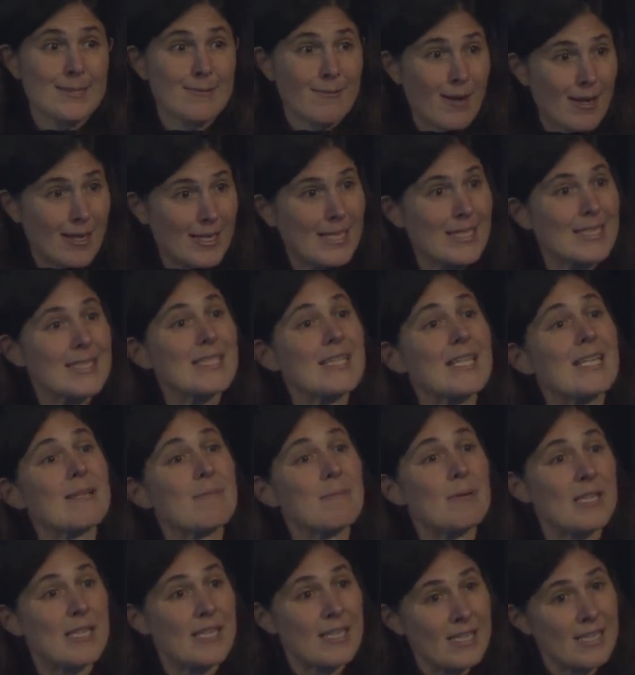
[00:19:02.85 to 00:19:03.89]
right? It's going to
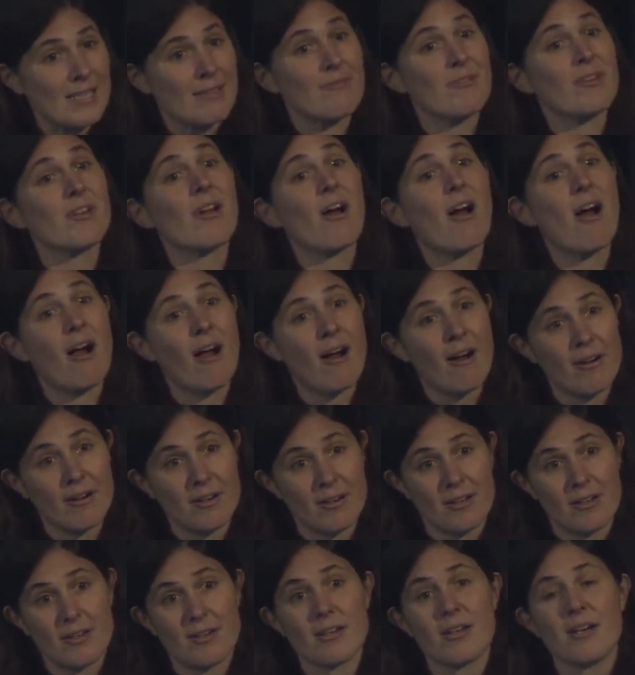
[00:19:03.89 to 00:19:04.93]
be even
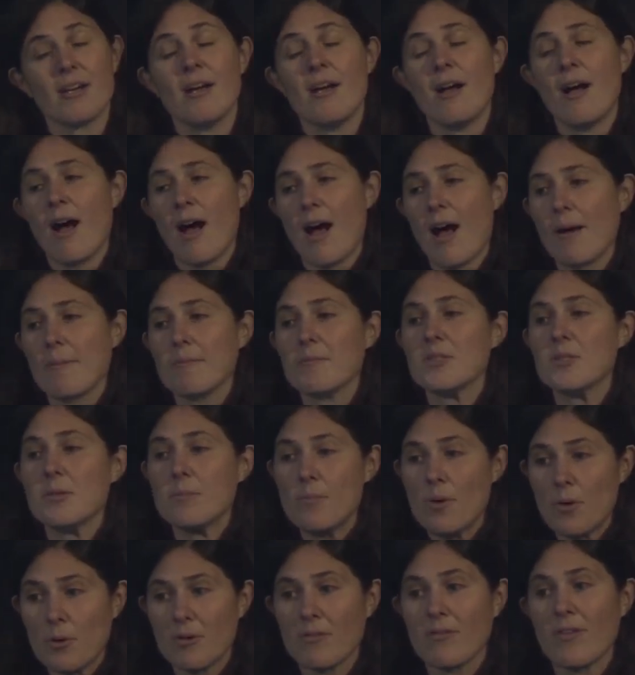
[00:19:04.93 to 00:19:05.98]
harder to
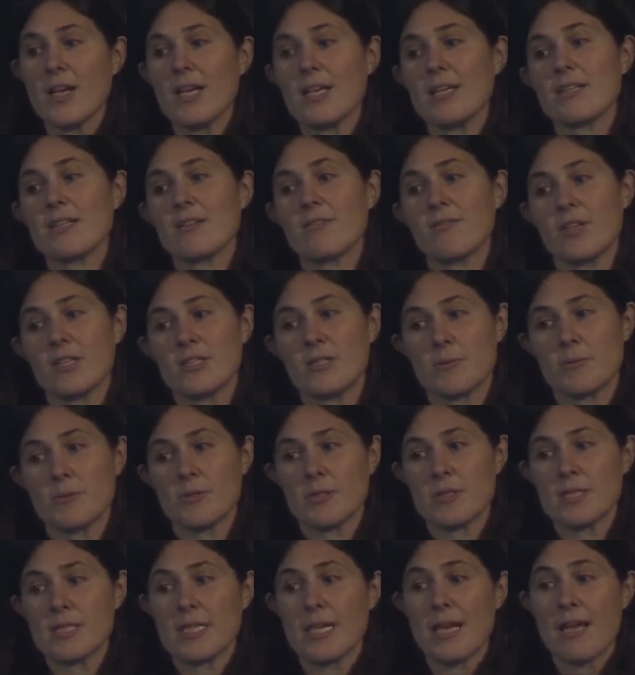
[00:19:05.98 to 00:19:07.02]
motivate
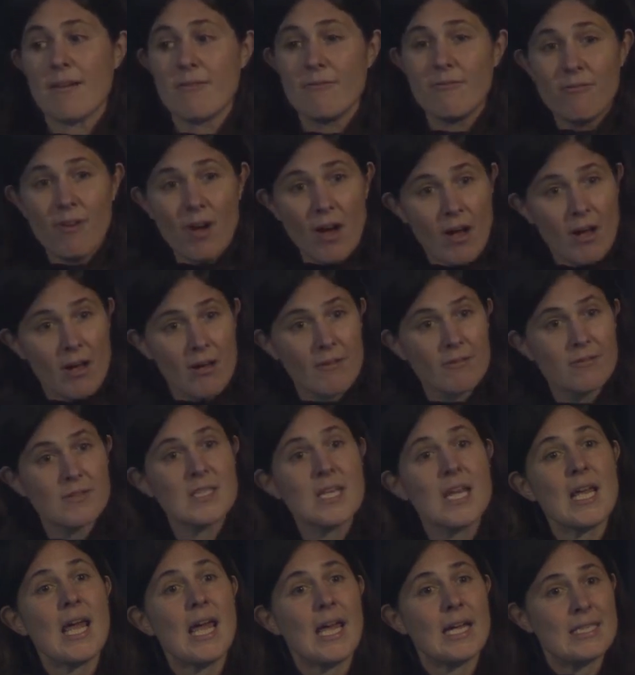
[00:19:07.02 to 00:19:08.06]
individuals to get involved
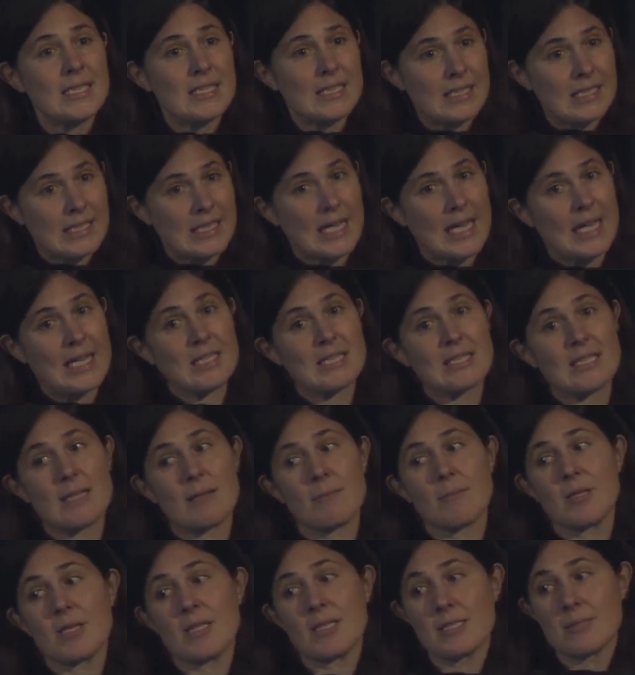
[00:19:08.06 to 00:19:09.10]
and to engage them
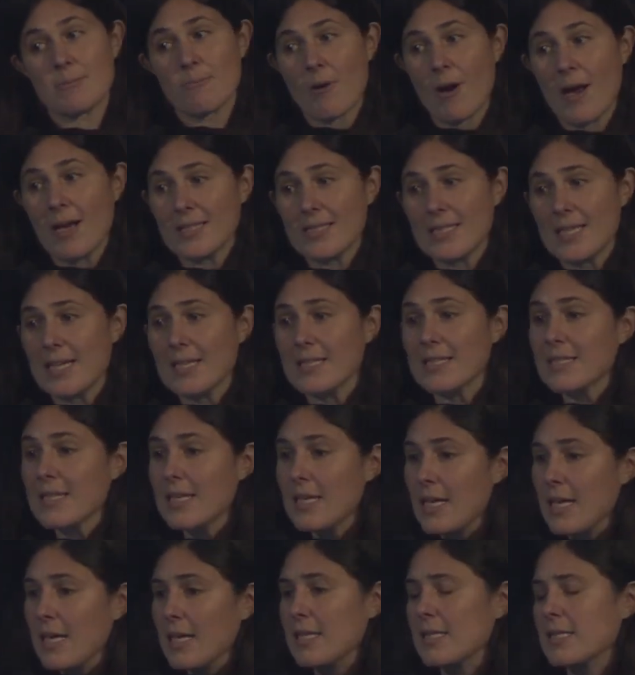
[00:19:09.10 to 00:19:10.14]
in this process.
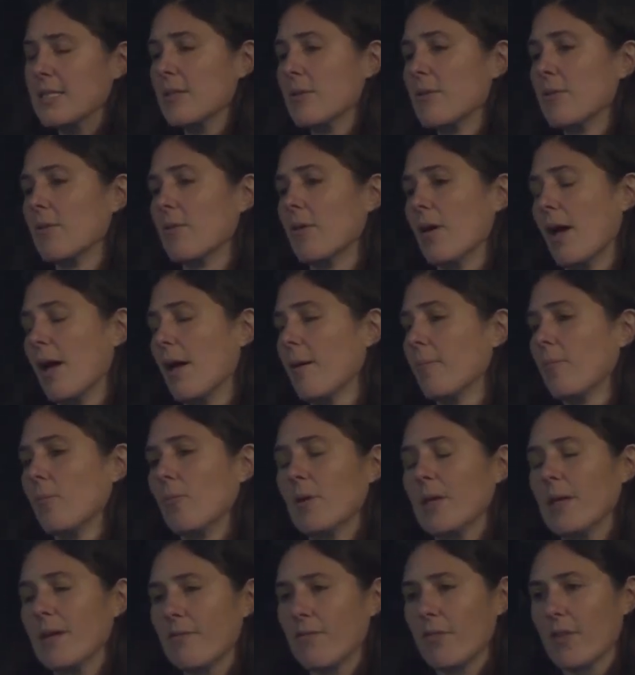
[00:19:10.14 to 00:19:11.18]
And so we
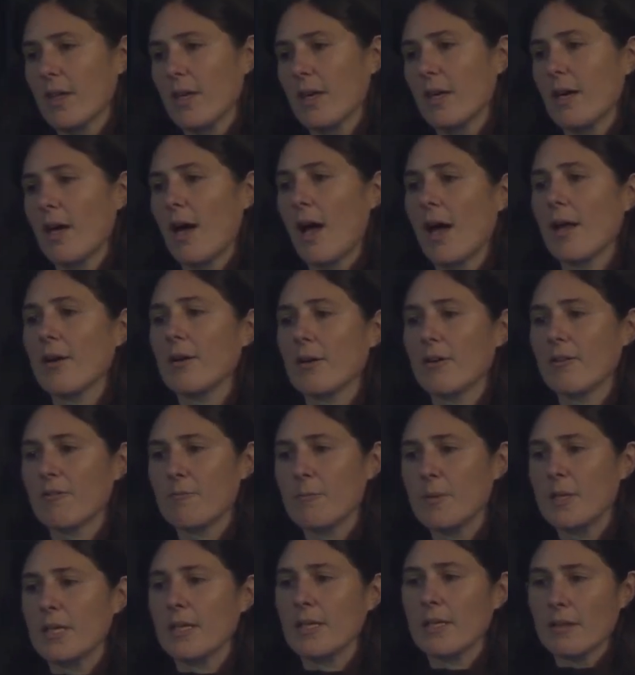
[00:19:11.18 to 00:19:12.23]
have the honor of
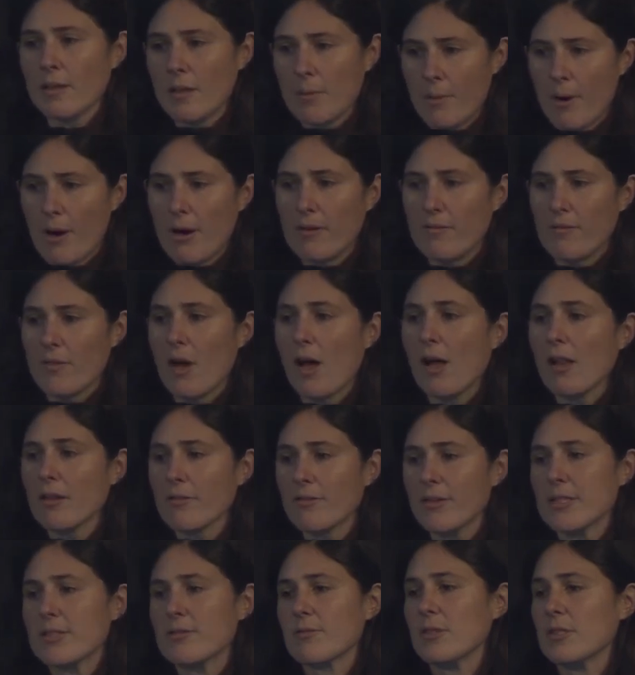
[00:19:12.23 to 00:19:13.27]
being a part of the All of
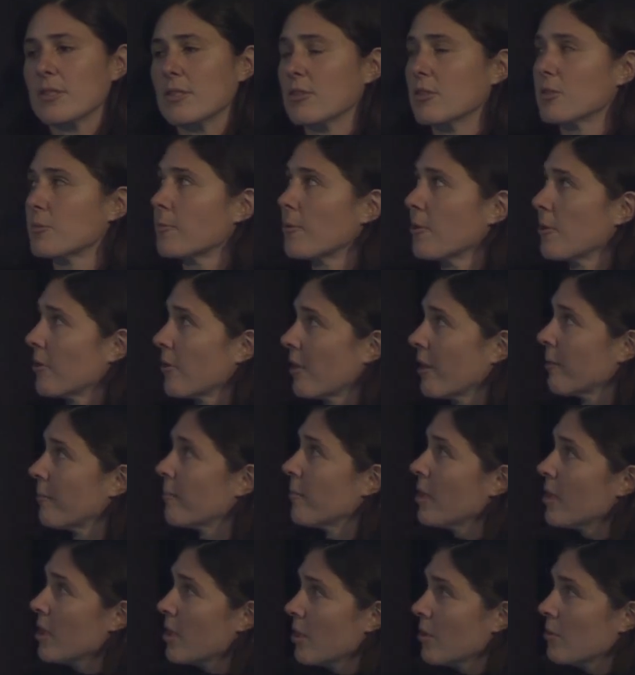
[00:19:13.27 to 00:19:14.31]
Us research program,
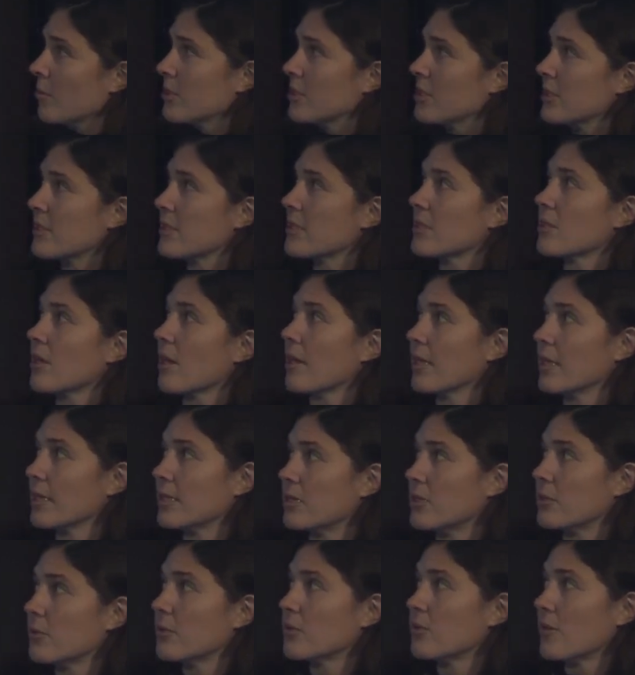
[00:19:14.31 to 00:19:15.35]
which is starting
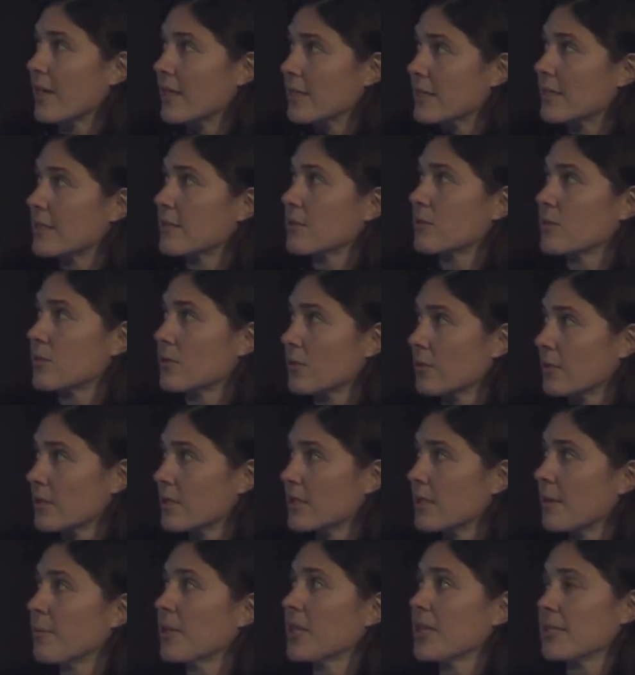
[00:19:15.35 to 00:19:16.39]
to address
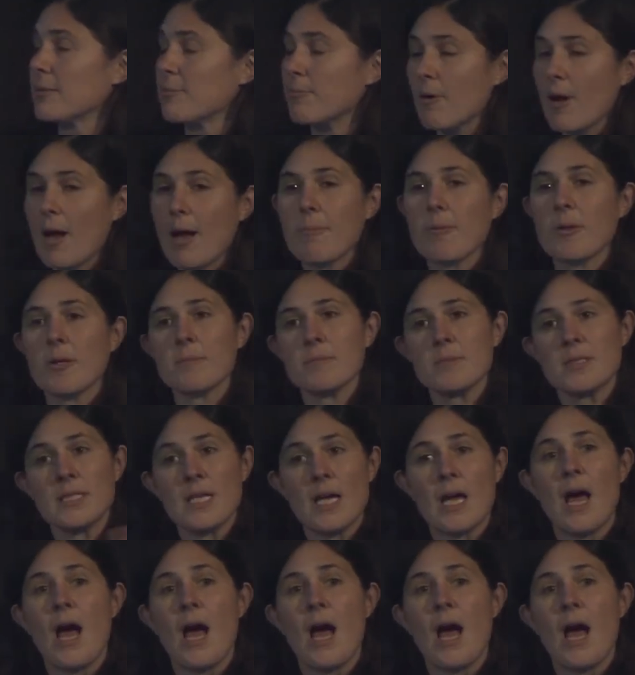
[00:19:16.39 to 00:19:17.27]
some of these problems.